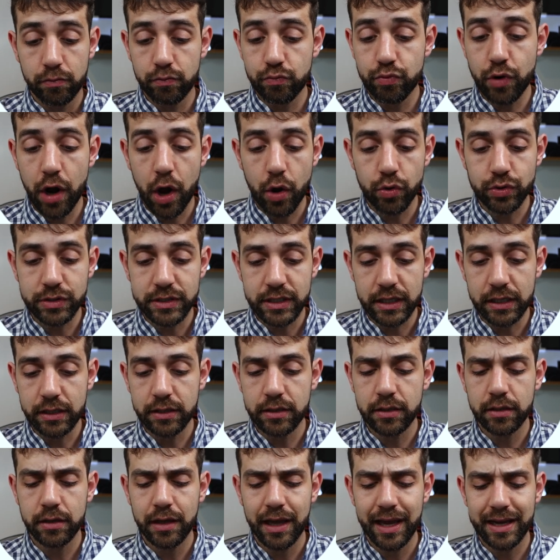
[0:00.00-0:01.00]
browse
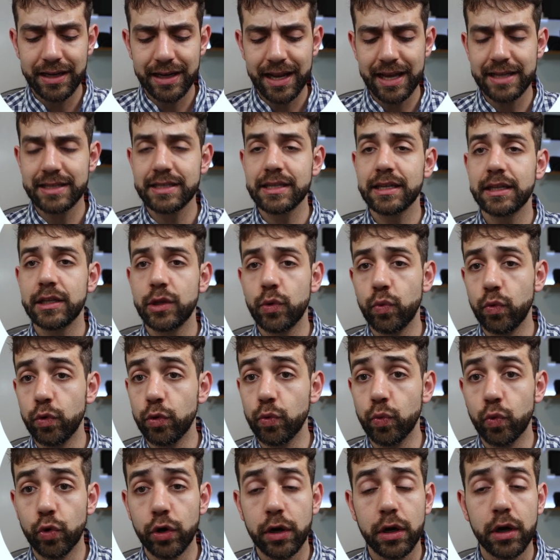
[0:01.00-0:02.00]
it, and that they
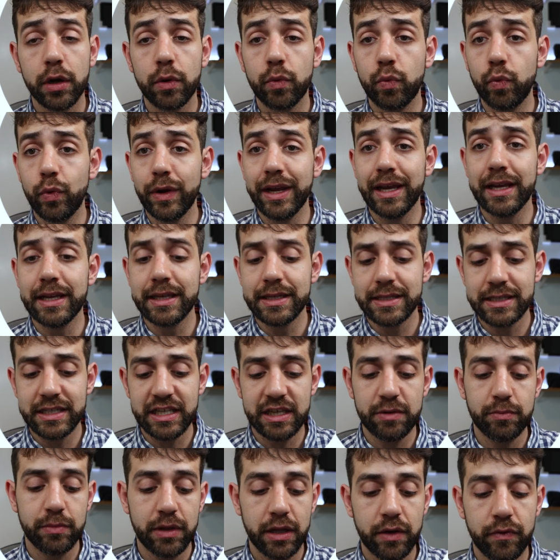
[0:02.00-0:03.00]
will work really
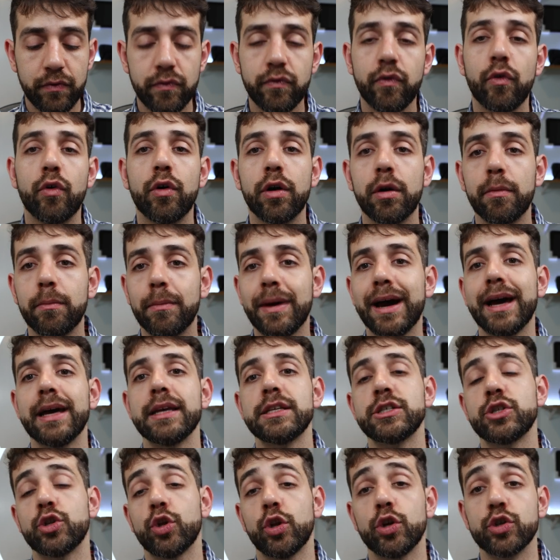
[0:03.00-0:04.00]
similar for
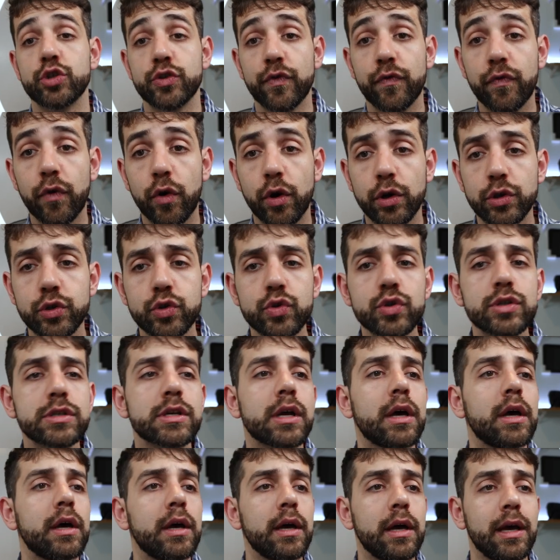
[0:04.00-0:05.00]
my Synology
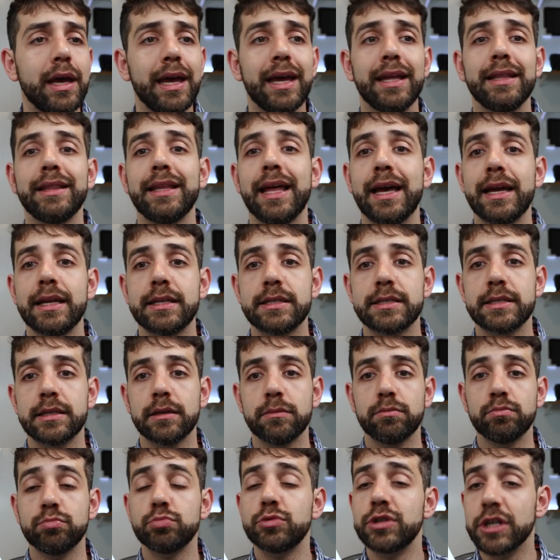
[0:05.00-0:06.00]
Photos, and
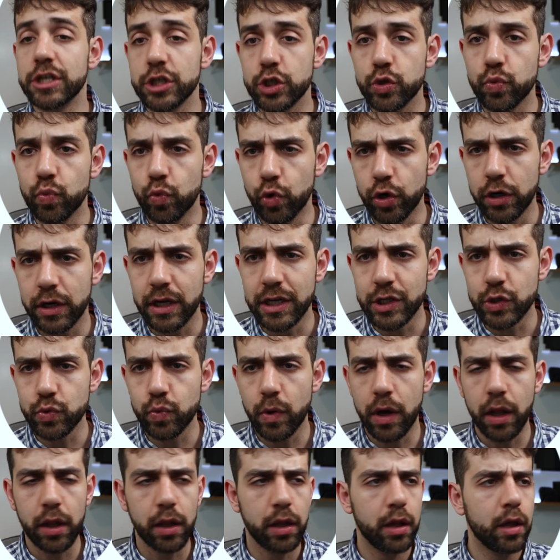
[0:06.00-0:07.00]
that just work
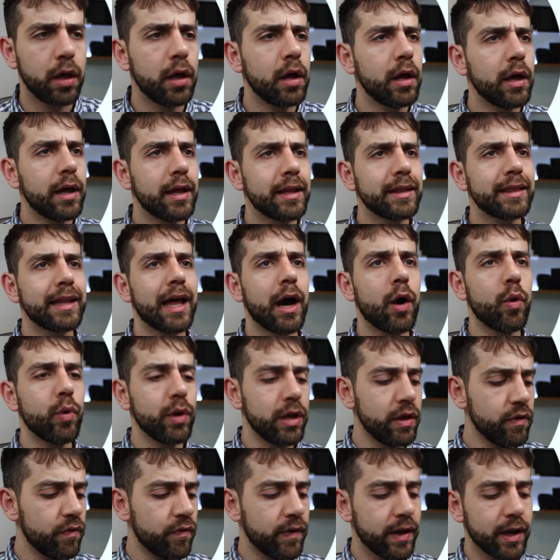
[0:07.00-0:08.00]
as well.
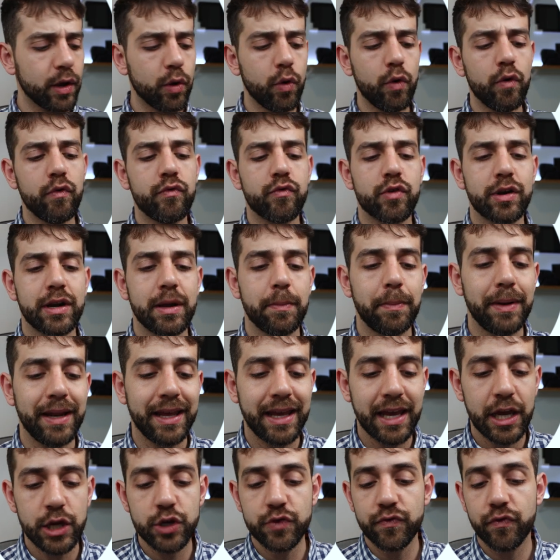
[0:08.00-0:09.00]
Now, if I go for the
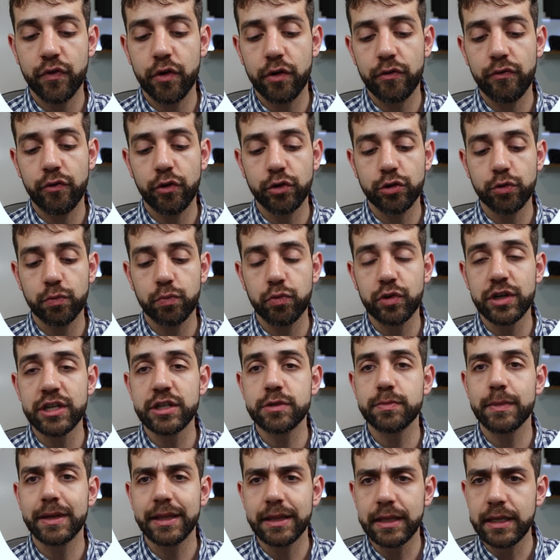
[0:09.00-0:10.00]
application for
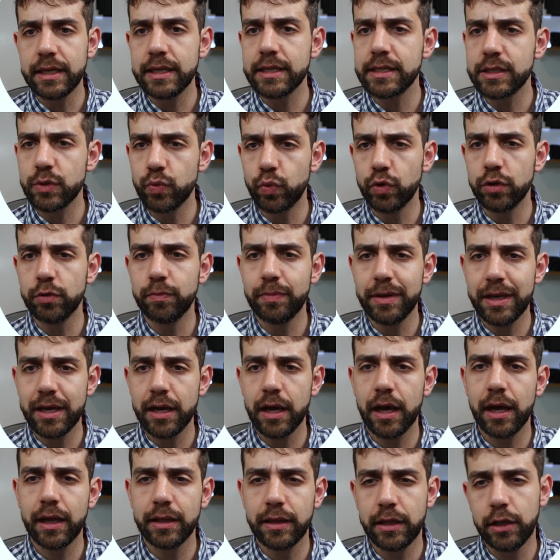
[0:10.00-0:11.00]
PhotoPrism, this will
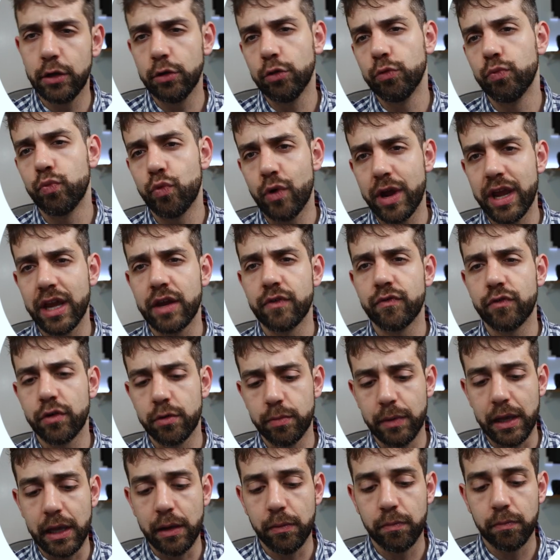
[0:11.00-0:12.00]
be a deal break
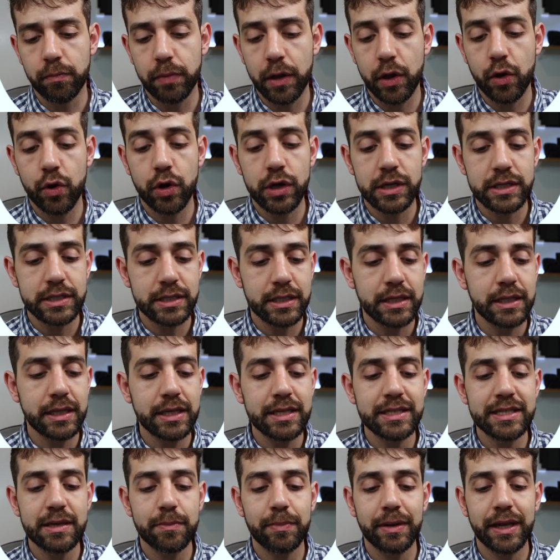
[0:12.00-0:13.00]
for me, because in
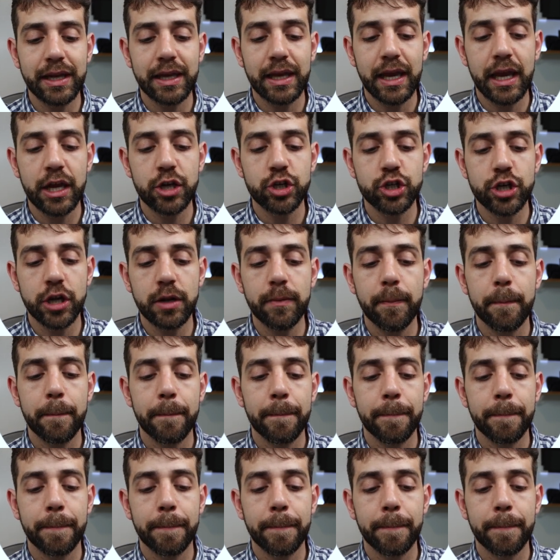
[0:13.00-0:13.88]
this application,